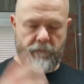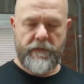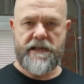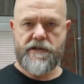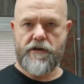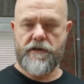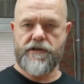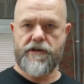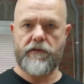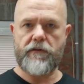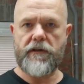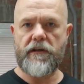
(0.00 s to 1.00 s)
might sort of
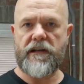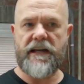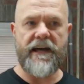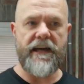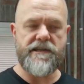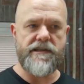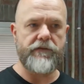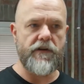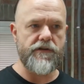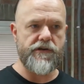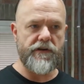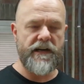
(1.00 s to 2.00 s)
show you guys if
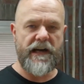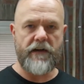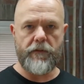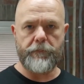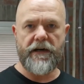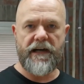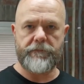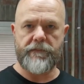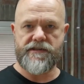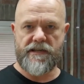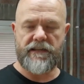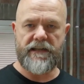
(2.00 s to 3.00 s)
you're sort of having bad
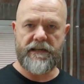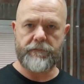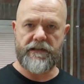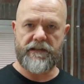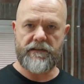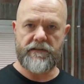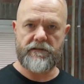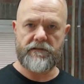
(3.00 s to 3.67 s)
misalignment.